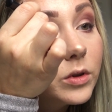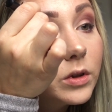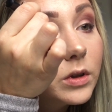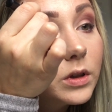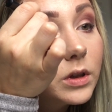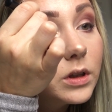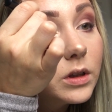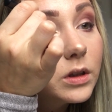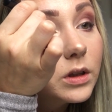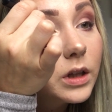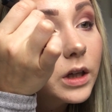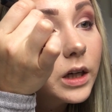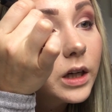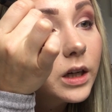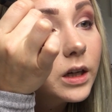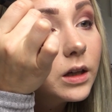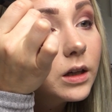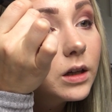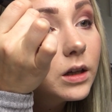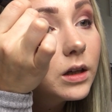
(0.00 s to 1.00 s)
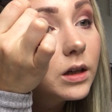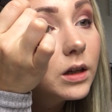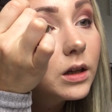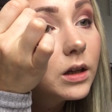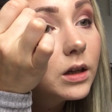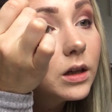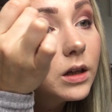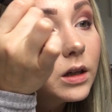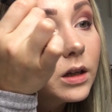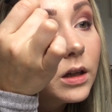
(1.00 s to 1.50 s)
Poor little guy.
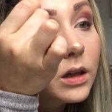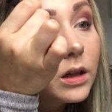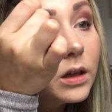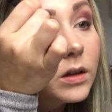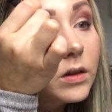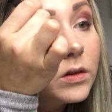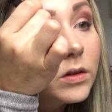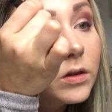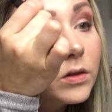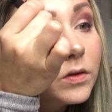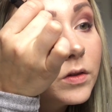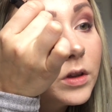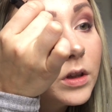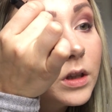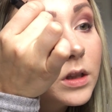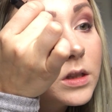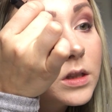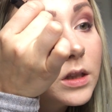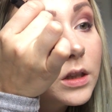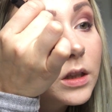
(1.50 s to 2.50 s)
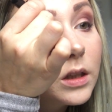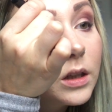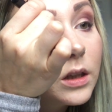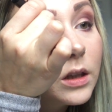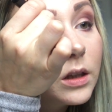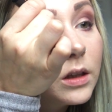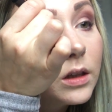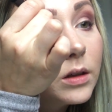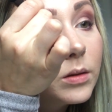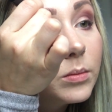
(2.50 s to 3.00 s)
I don't know if you guys can
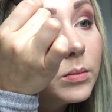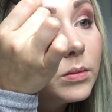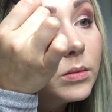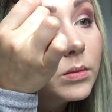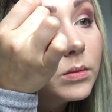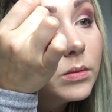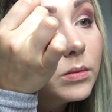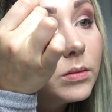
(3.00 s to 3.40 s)
hear him.